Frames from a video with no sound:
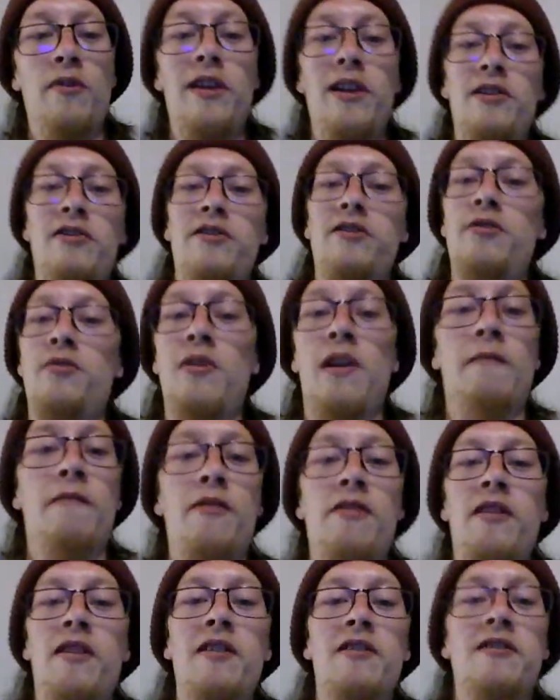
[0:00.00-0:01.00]
They just do
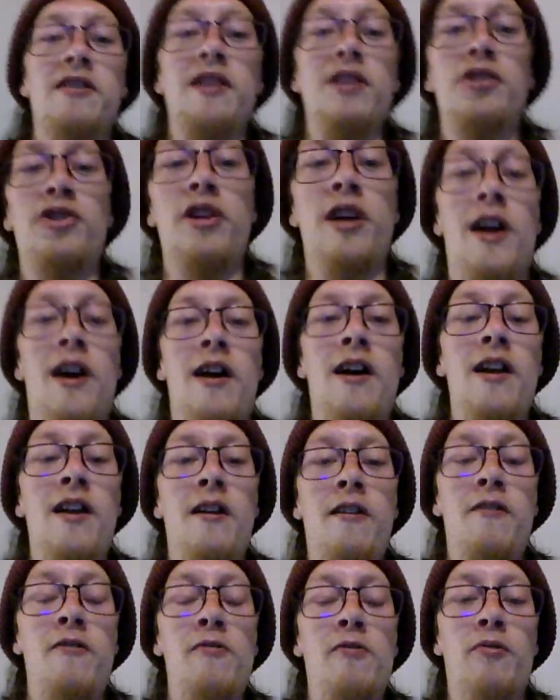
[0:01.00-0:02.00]
everything
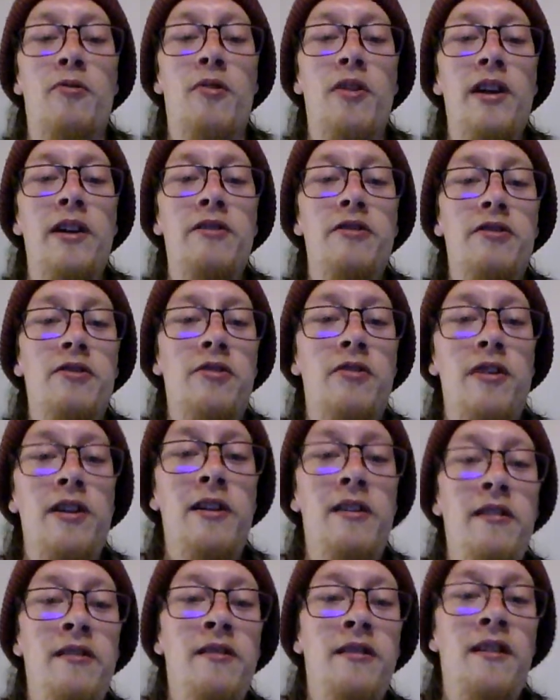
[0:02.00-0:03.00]
CGI, green
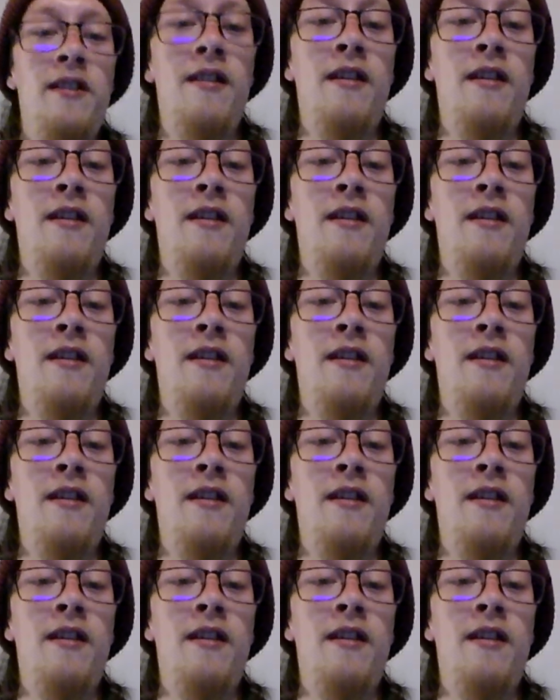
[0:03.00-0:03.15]
screen,